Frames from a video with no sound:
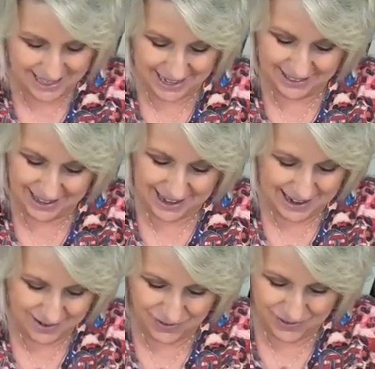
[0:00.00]
missed that
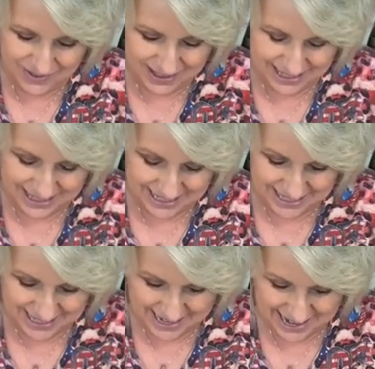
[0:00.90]
live that
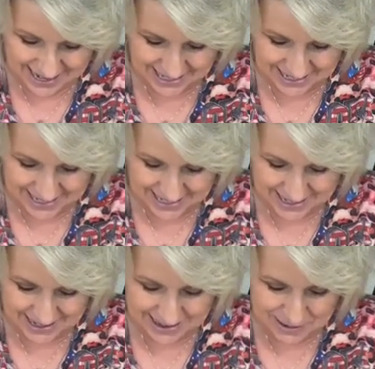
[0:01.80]
Lisa and I
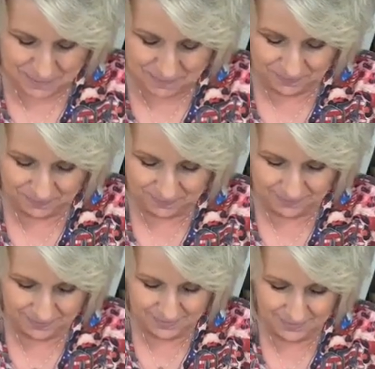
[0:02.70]
did um,
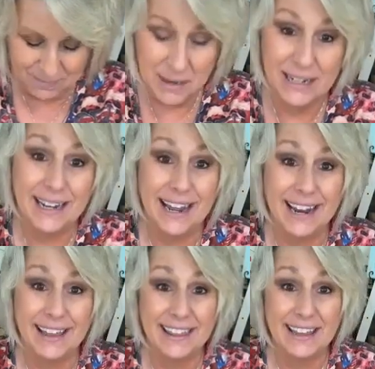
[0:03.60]

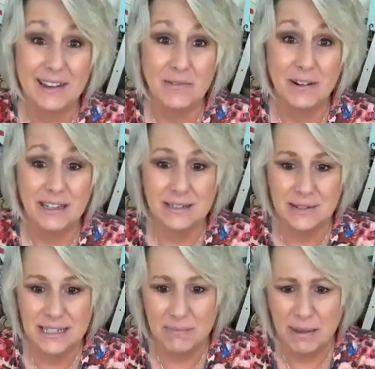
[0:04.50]
Monday, I think it
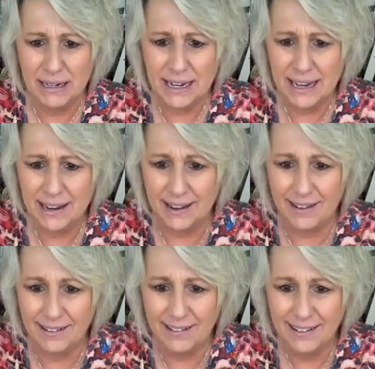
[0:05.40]
was. Was it Monday,
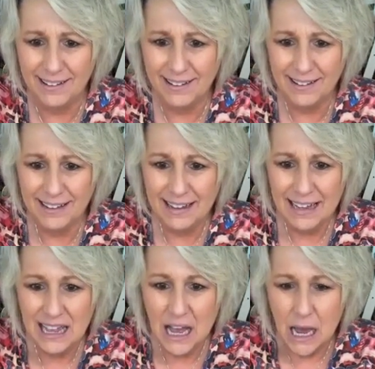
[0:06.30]
y'all?
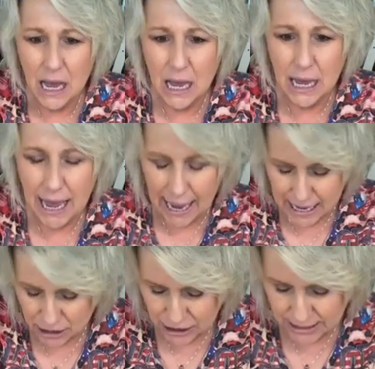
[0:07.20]
Uh,
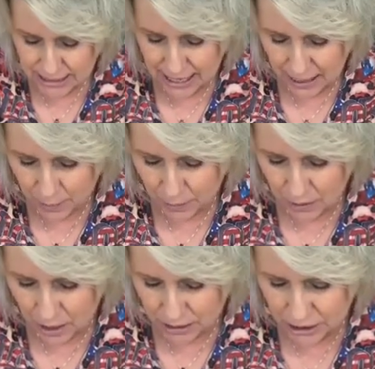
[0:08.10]
Ashley
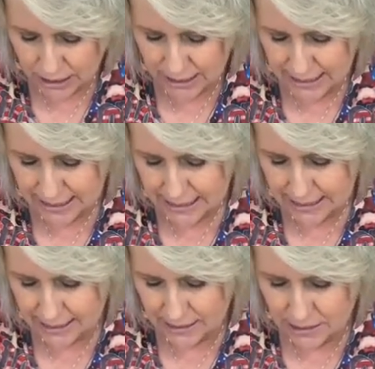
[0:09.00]
Taper
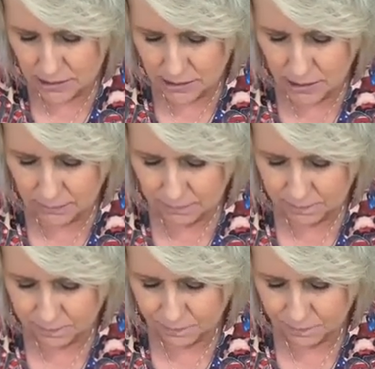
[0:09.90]
is